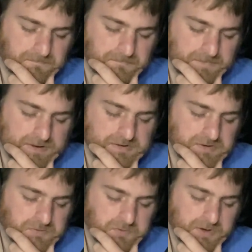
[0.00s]
this
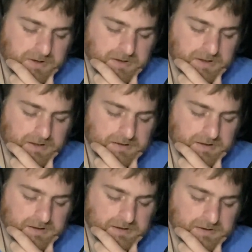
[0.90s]
is where
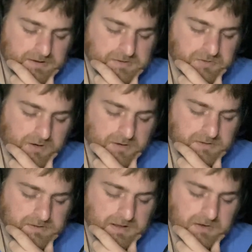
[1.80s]
it gets hard,
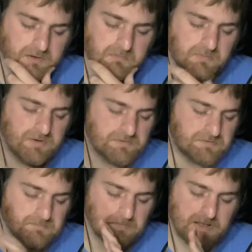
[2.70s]
because I know
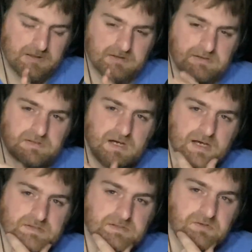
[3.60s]
there's maintenance
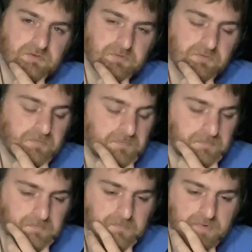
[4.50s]
guys that do
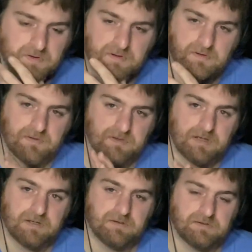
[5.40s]

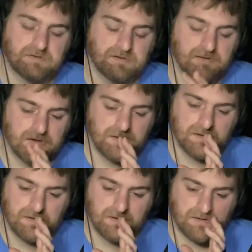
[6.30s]
things
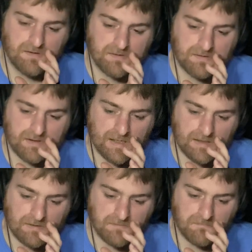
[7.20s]

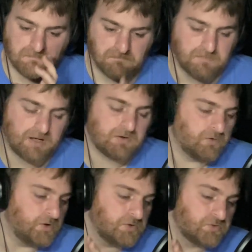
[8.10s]
that I could
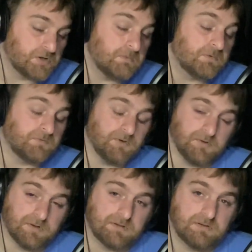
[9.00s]
only dream of
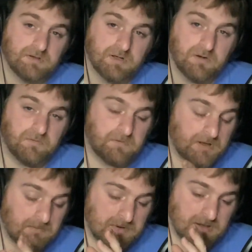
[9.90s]
doing,
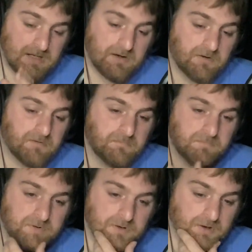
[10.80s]
I mean, they are,
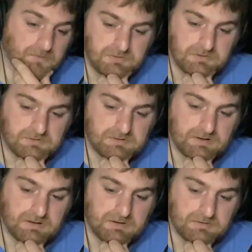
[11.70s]
just
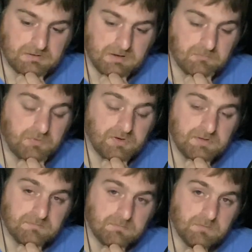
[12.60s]

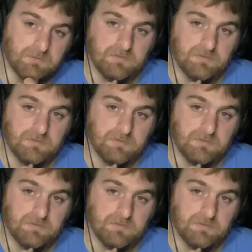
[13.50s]
unbelievable.